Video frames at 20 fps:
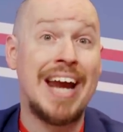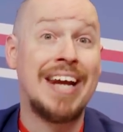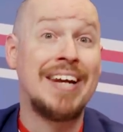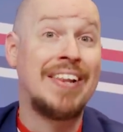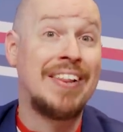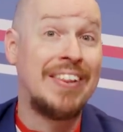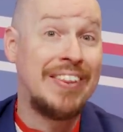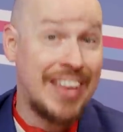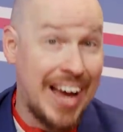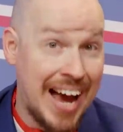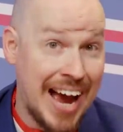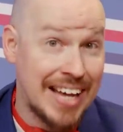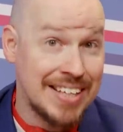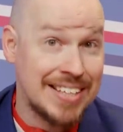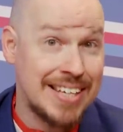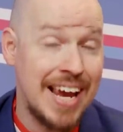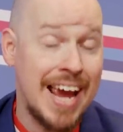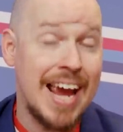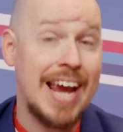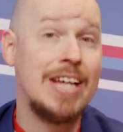and
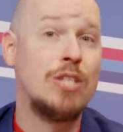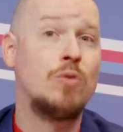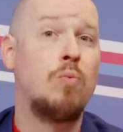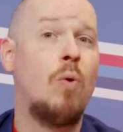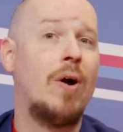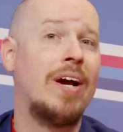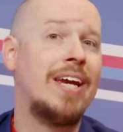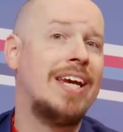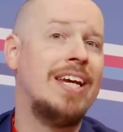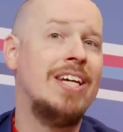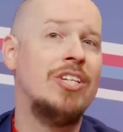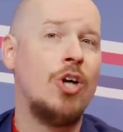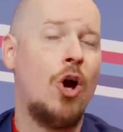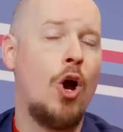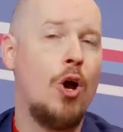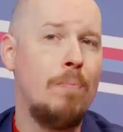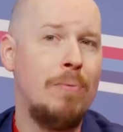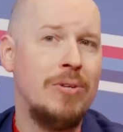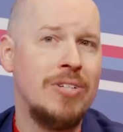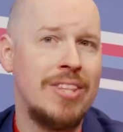that is why he's
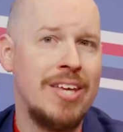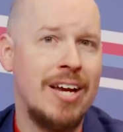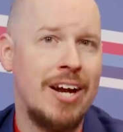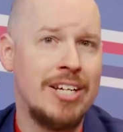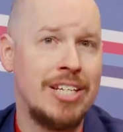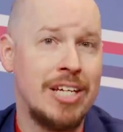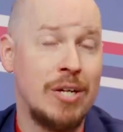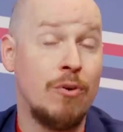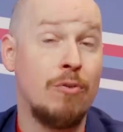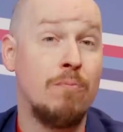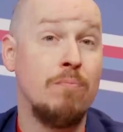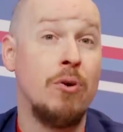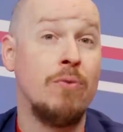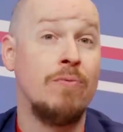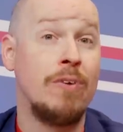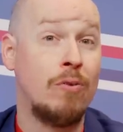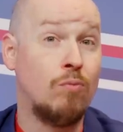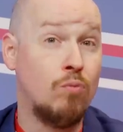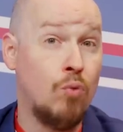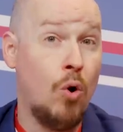opened the idea of
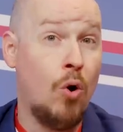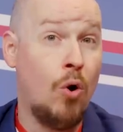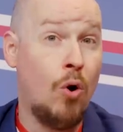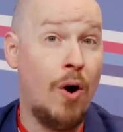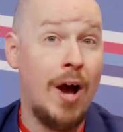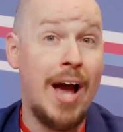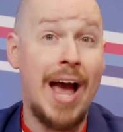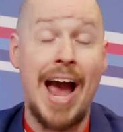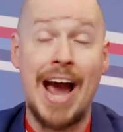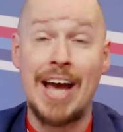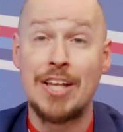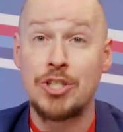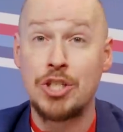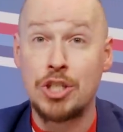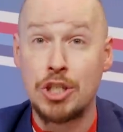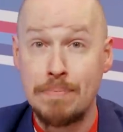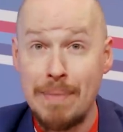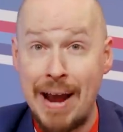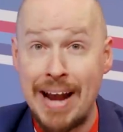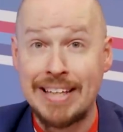moving Raw and
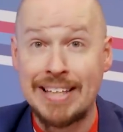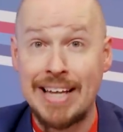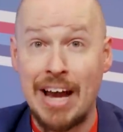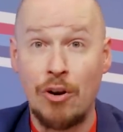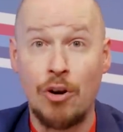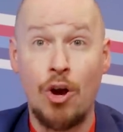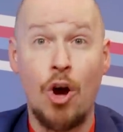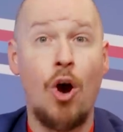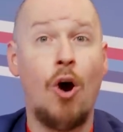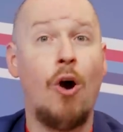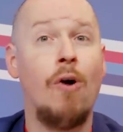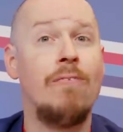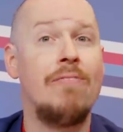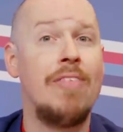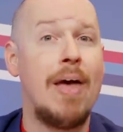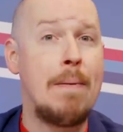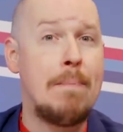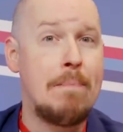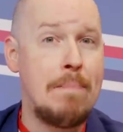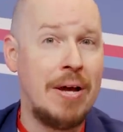SmackDown off
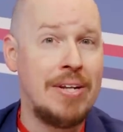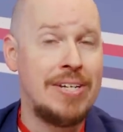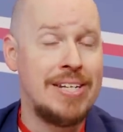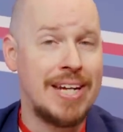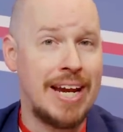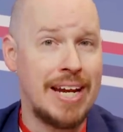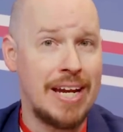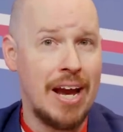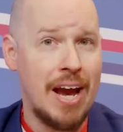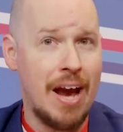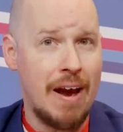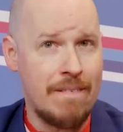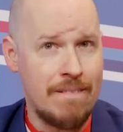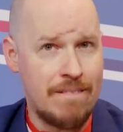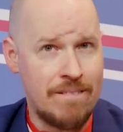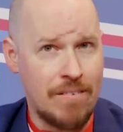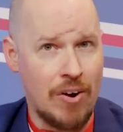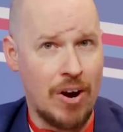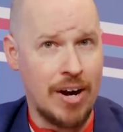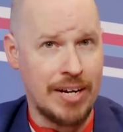their Monday and
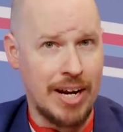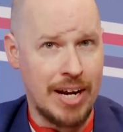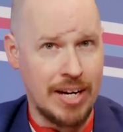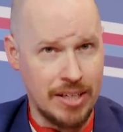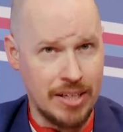Friday